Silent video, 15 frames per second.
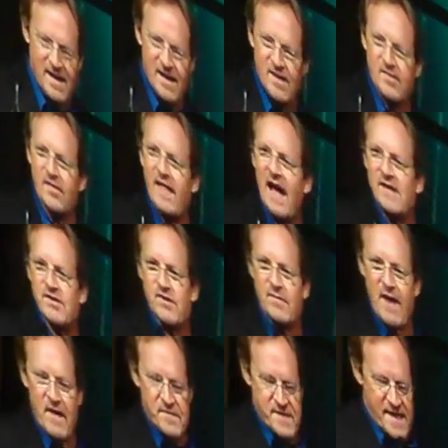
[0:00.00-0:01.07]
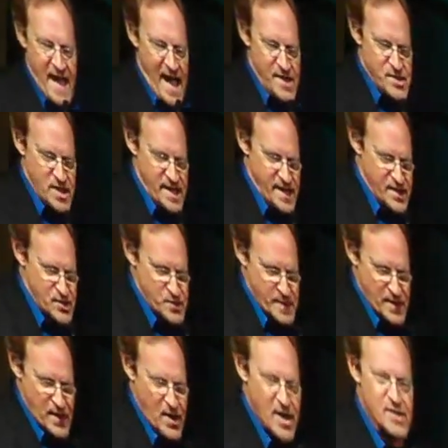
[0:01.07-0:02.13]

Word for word: so that's the rough sketch, and here's what the